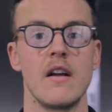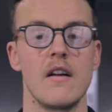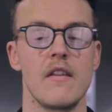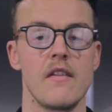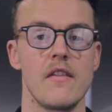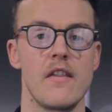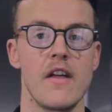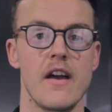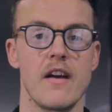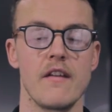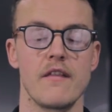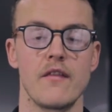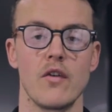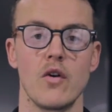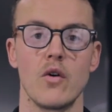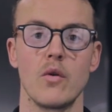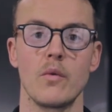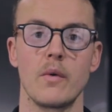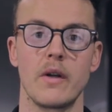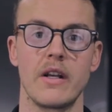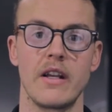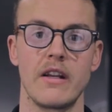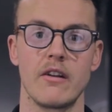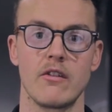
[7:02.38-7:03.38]
Therefore,
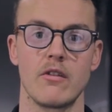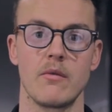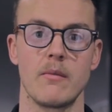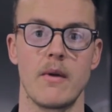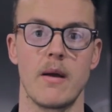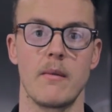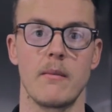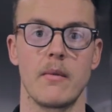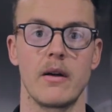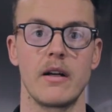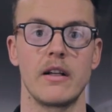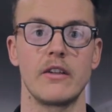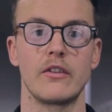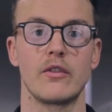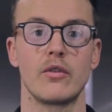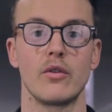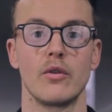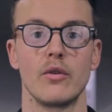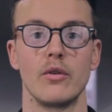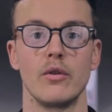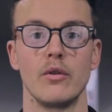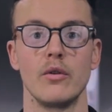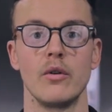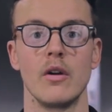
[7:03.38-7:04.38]
we need to remember
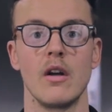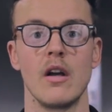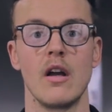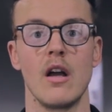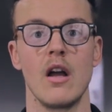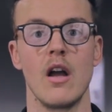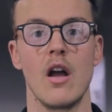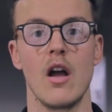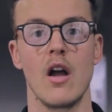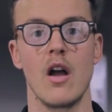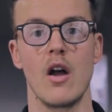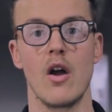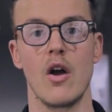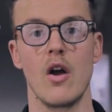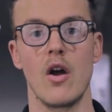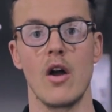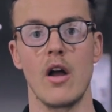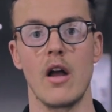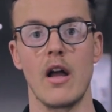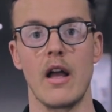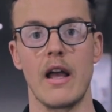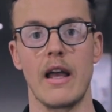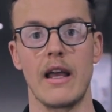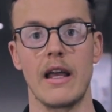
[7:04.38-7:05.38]
to
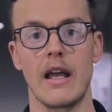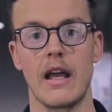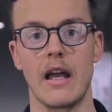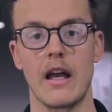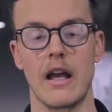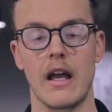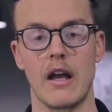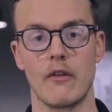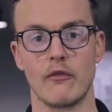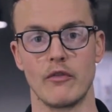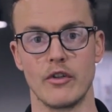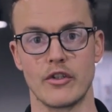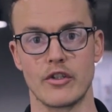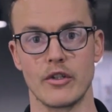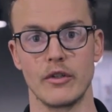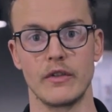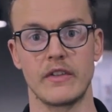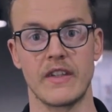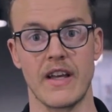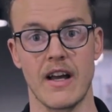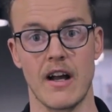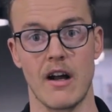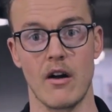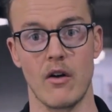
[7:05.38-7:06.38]

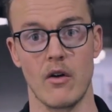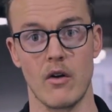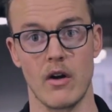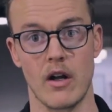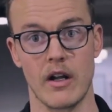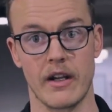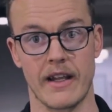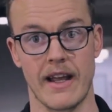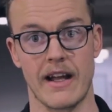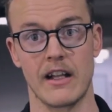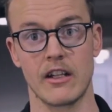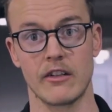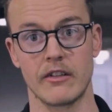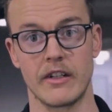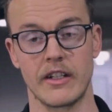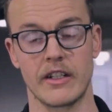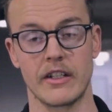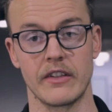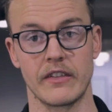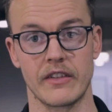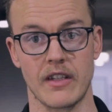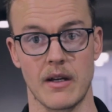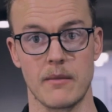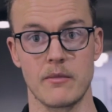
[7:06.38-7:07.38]
reduce our calorie
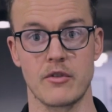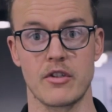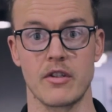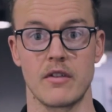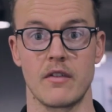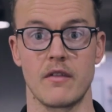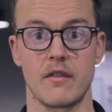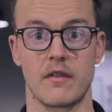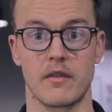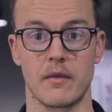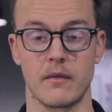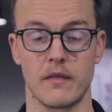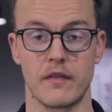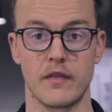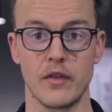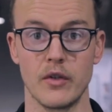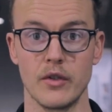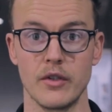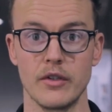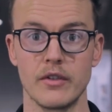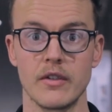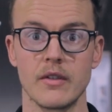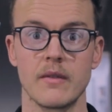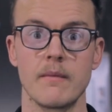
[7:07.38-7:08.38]
consumption from
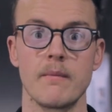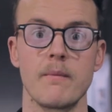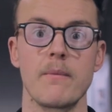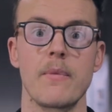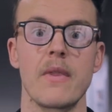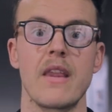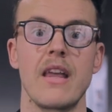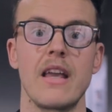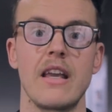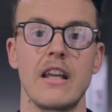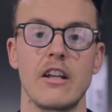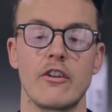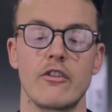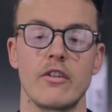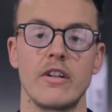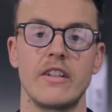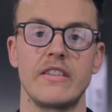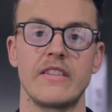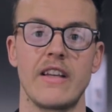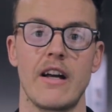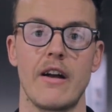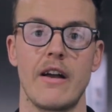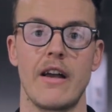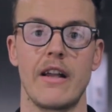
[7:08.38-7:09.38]
food,
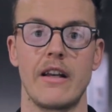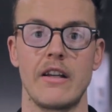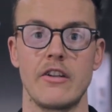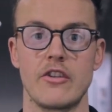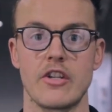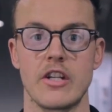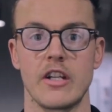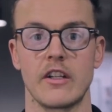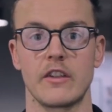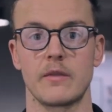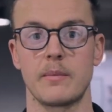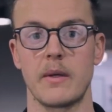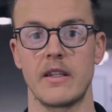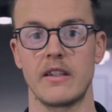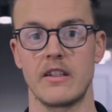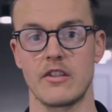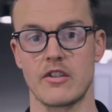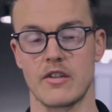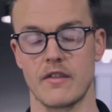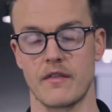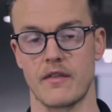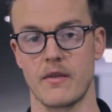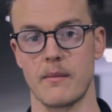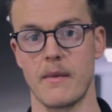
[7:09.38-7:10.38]
increase our energy
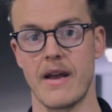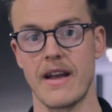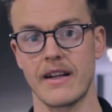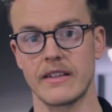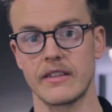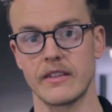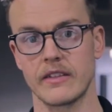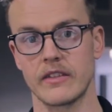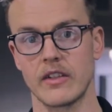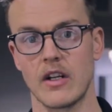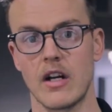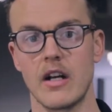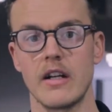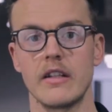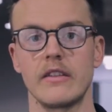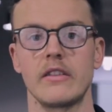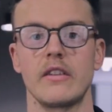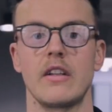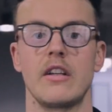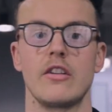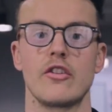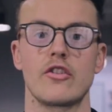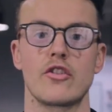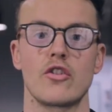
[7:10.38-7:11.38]
expenditure from
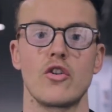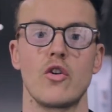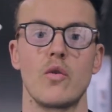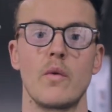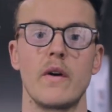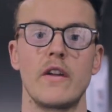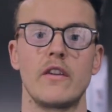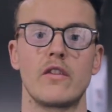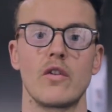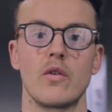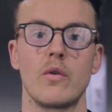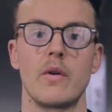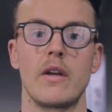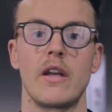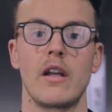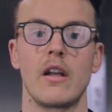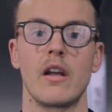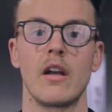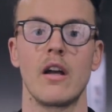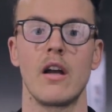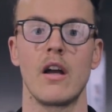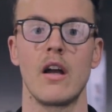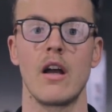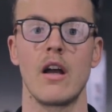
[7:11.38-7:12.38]
exercise, ensure we're doing